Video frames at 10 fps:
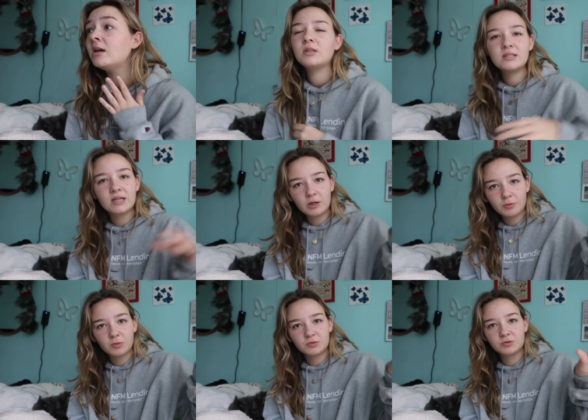The entire
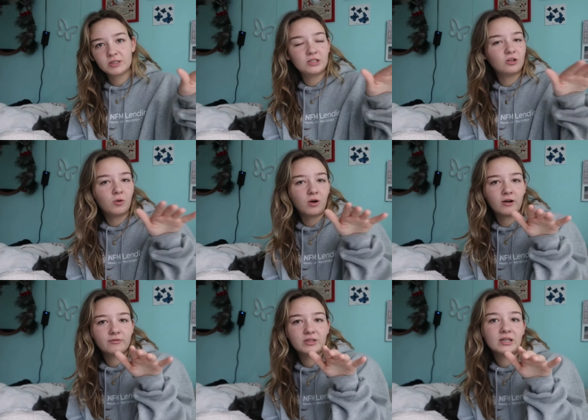book was really no
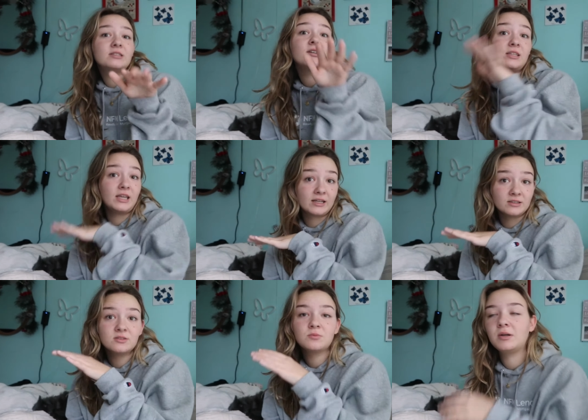conflict until the
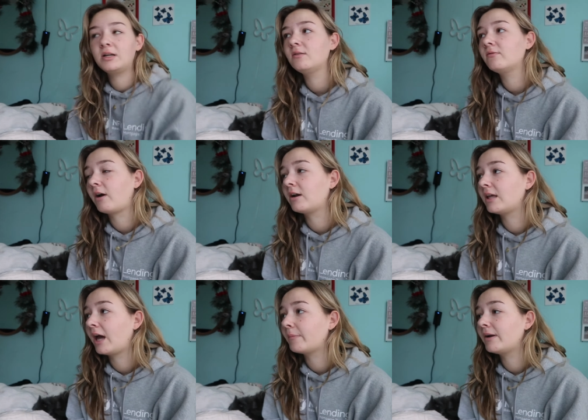end. When it finally
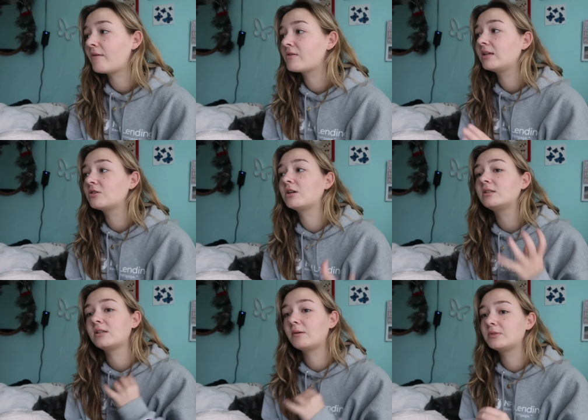happened, everything started
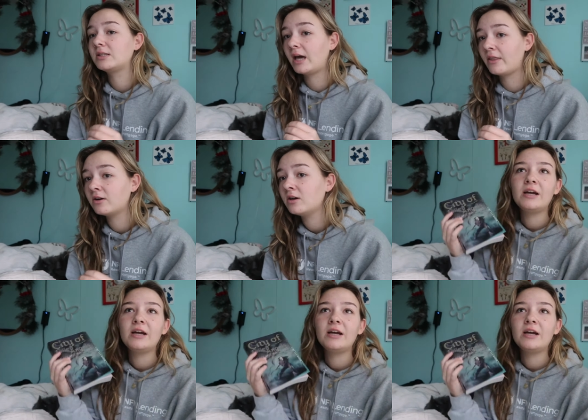to come together.